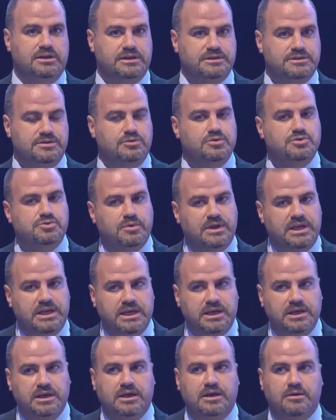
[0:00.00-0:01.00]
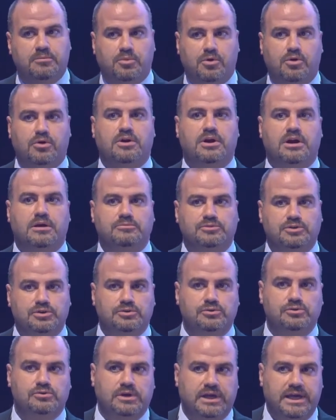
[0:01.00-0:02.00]
is usually programmed to
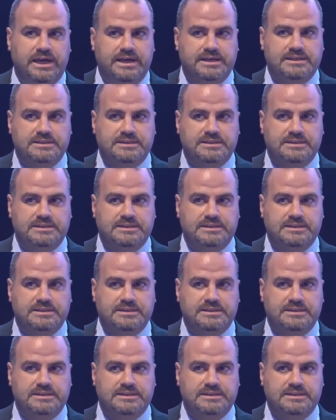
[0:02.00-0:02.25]
do a